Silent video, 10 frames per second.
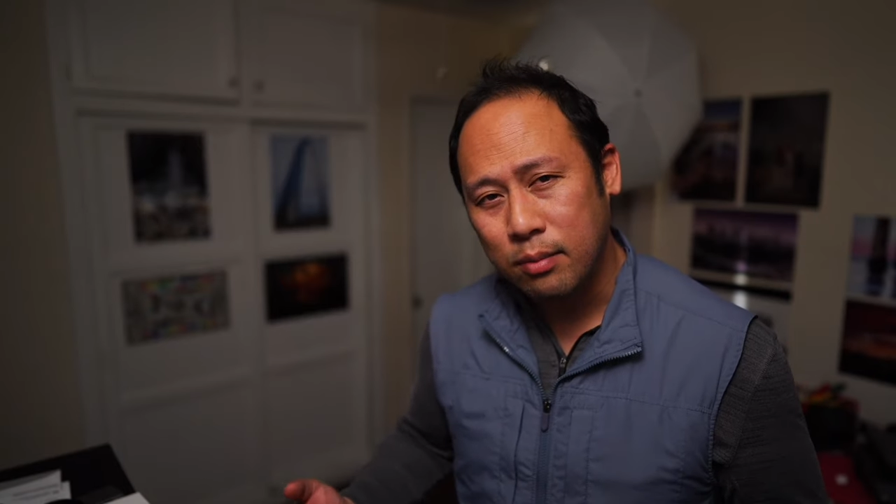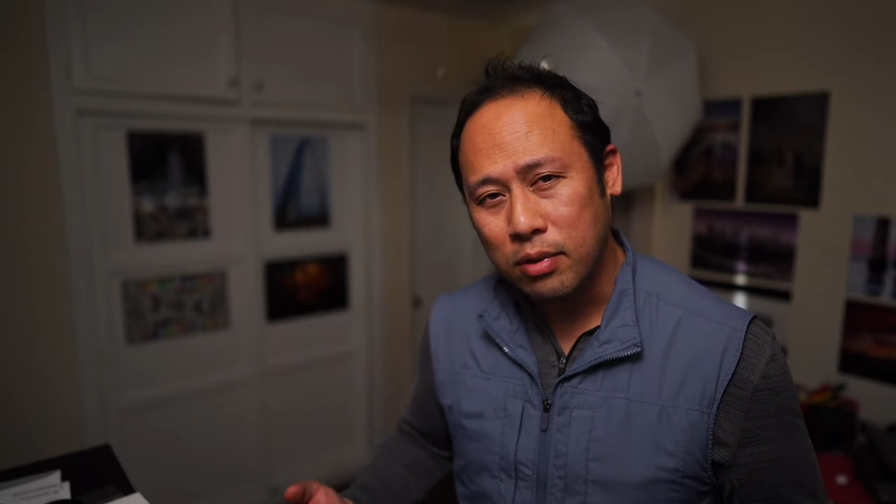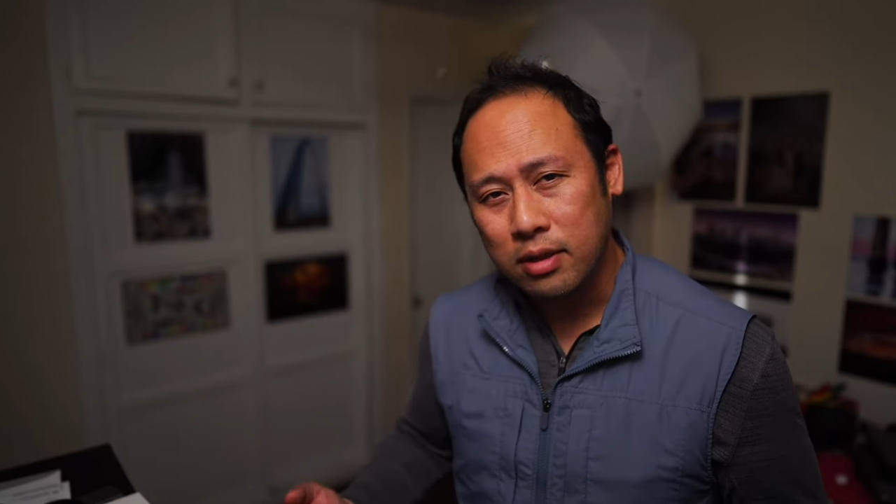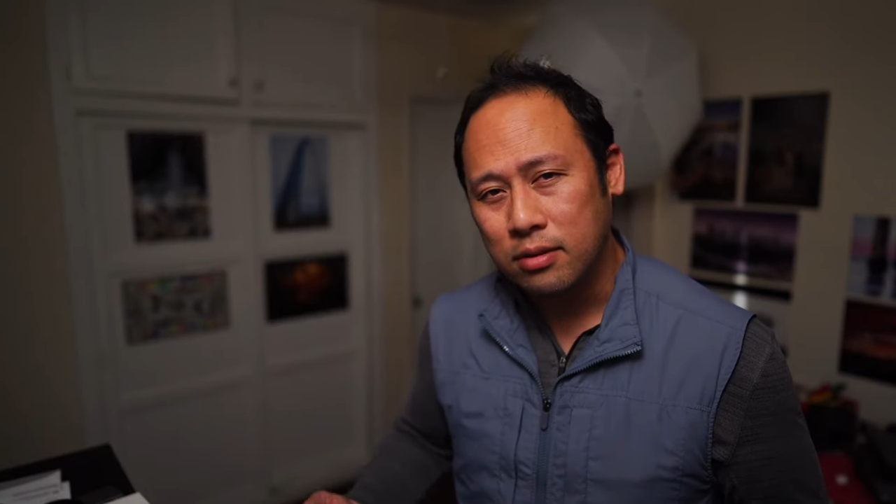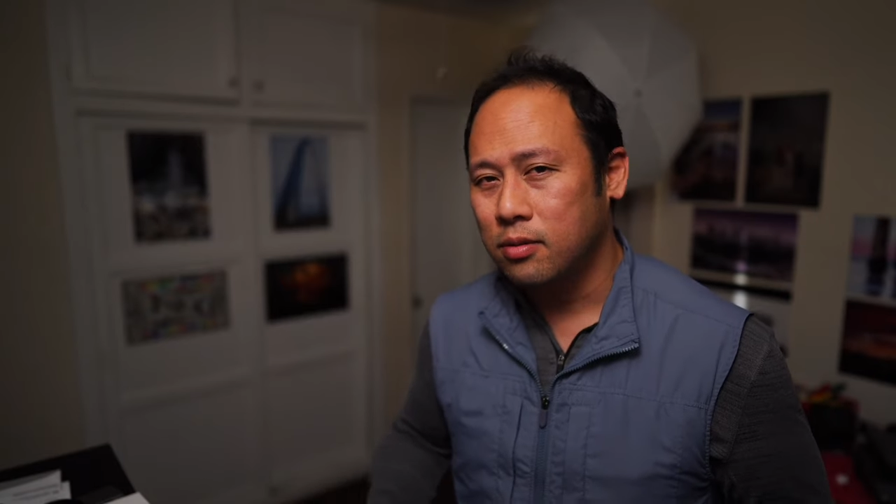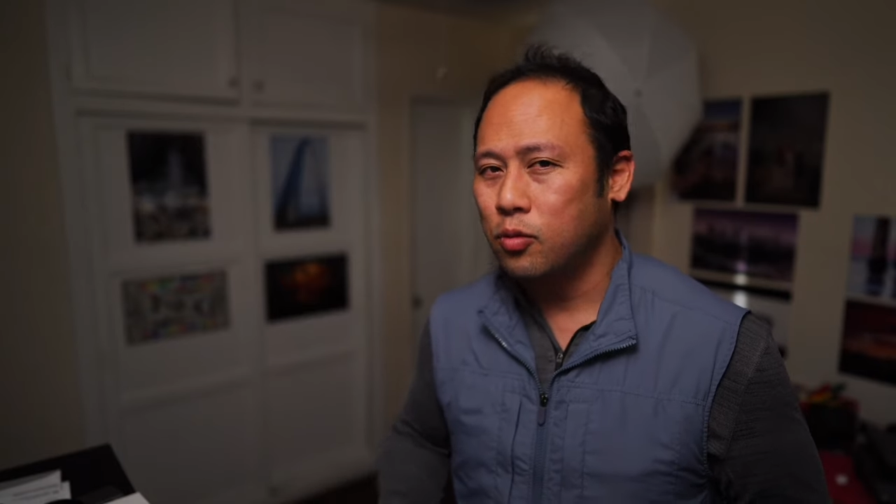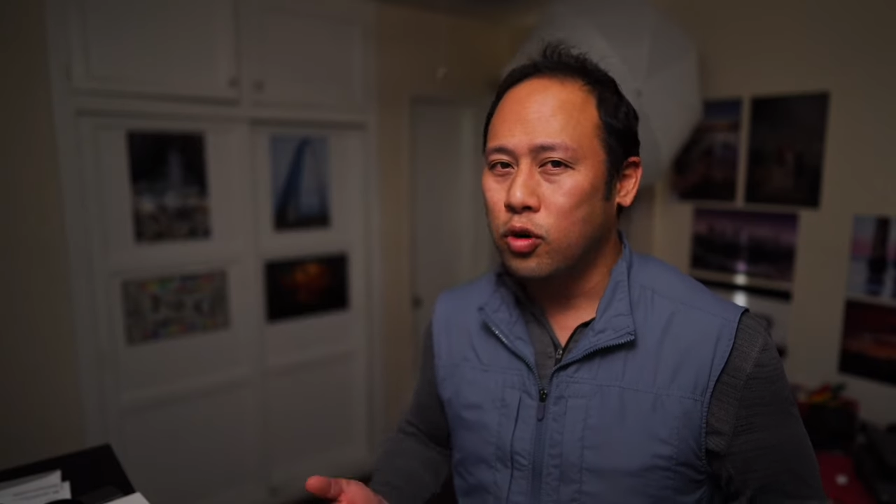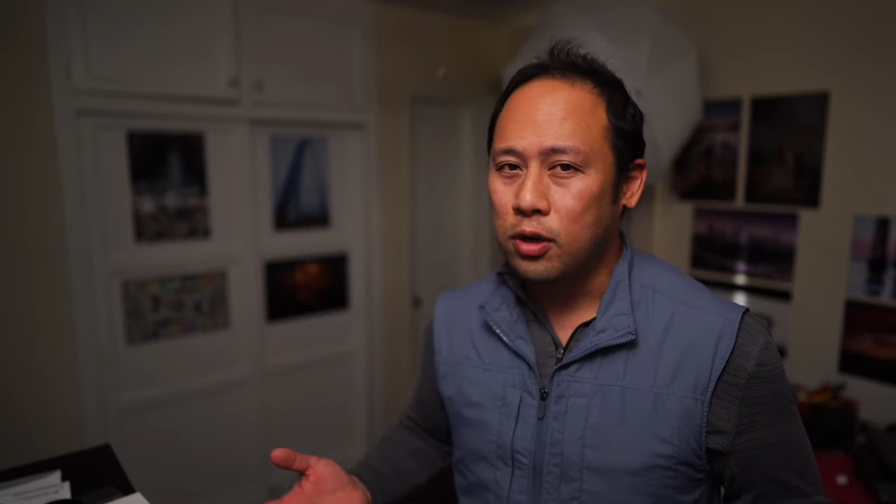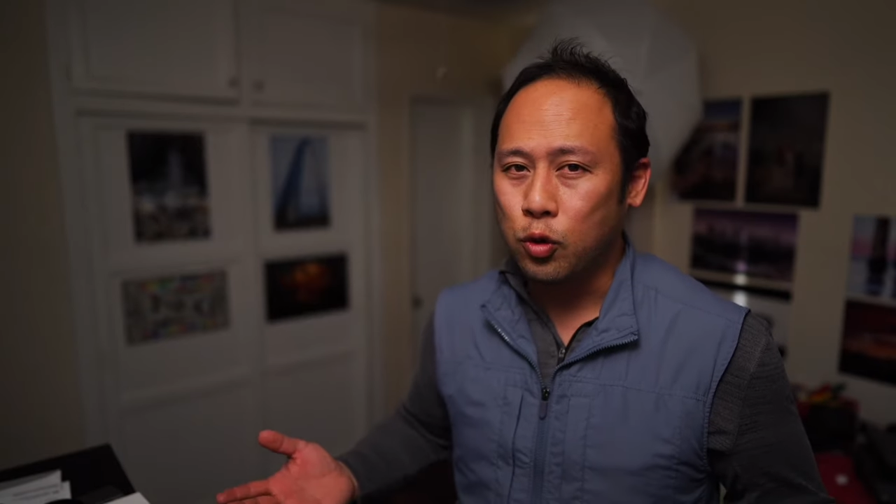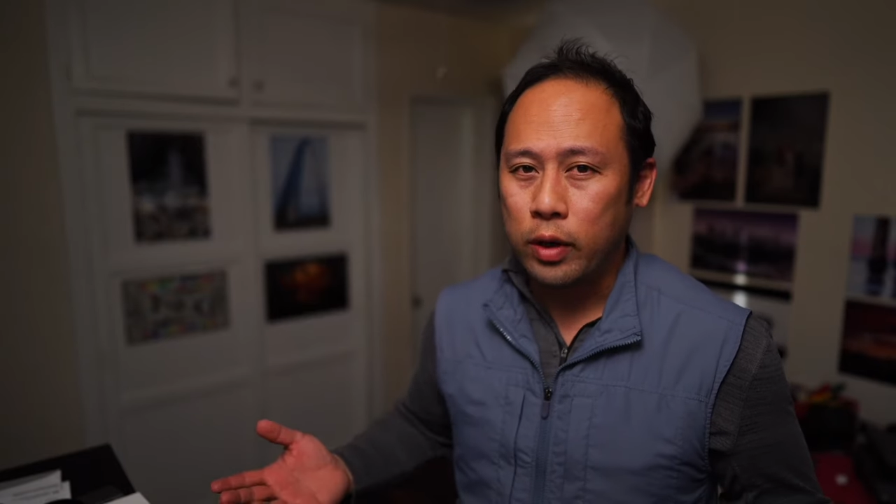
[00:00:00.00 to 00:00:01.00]
button. What are
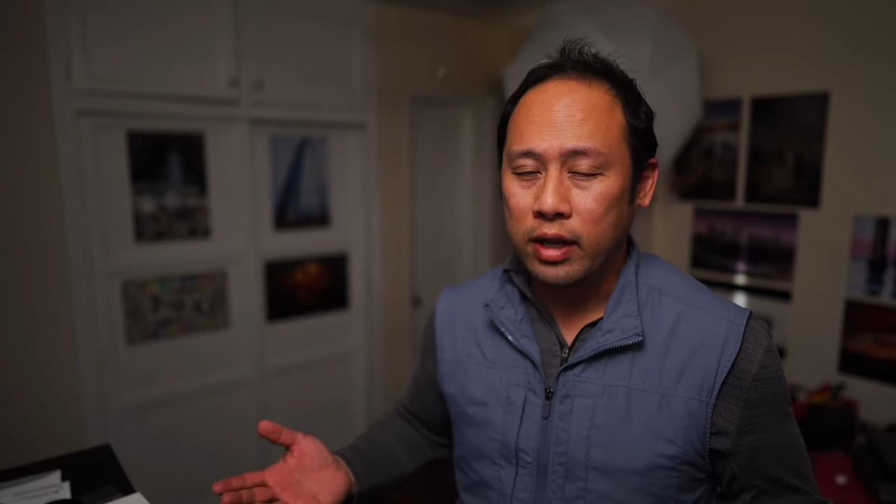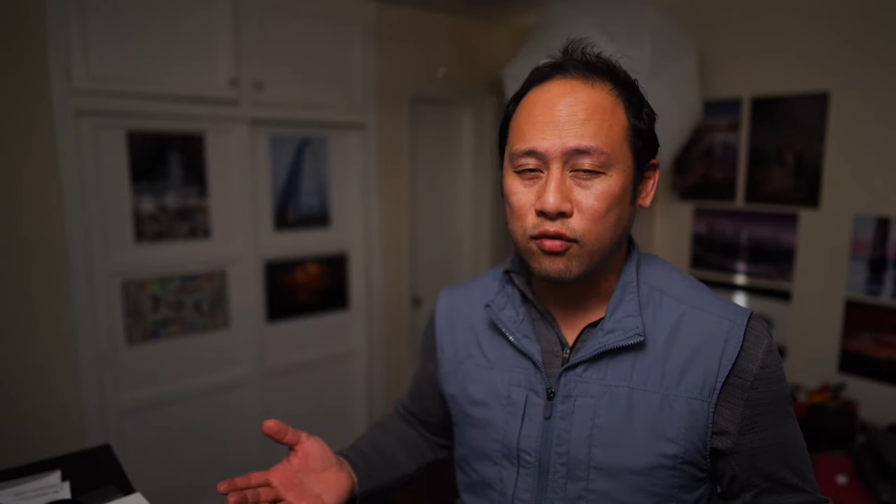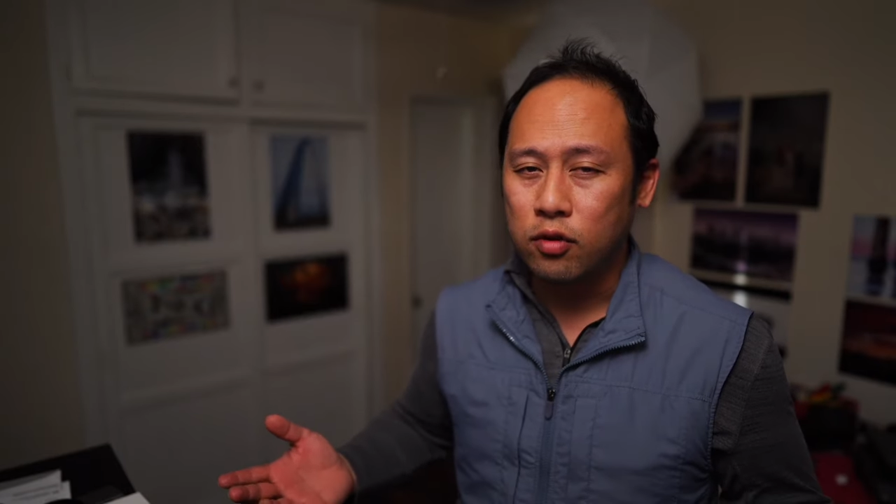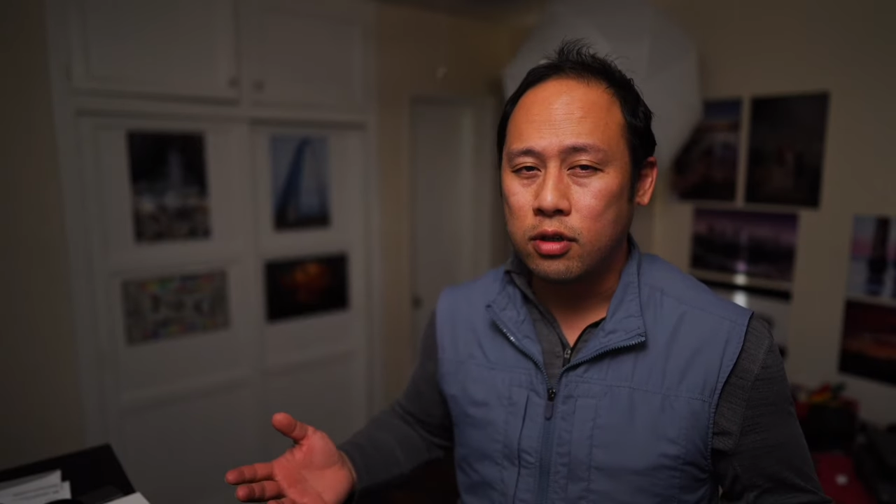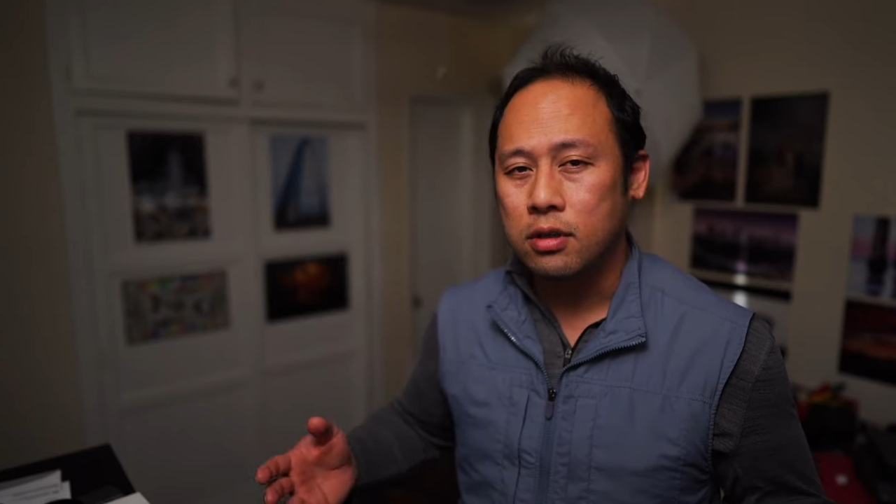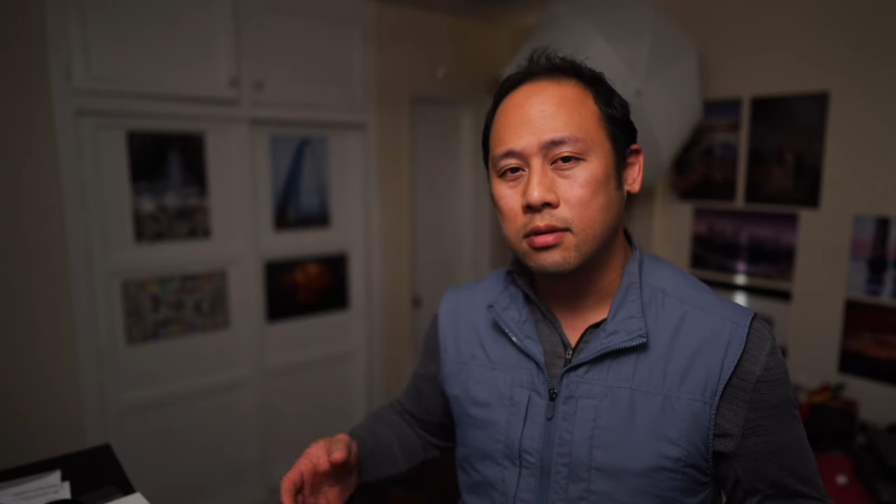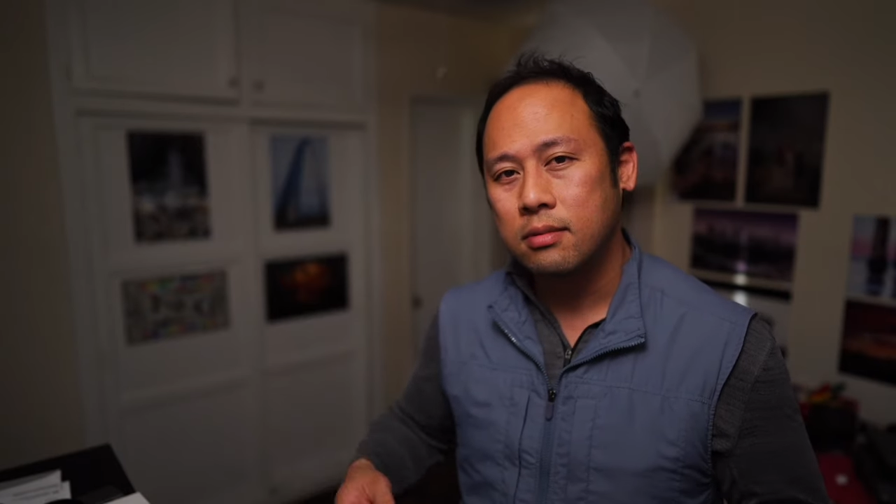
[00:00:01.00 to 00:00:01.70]
you waiting for?